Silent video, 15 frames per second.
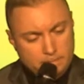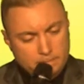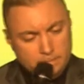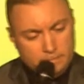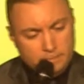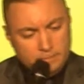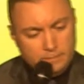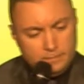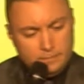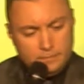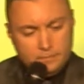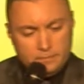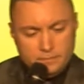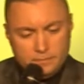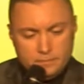
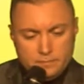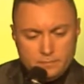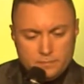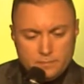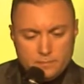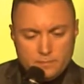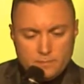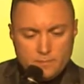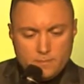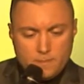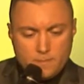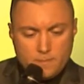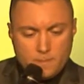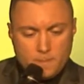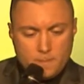(no one is talking)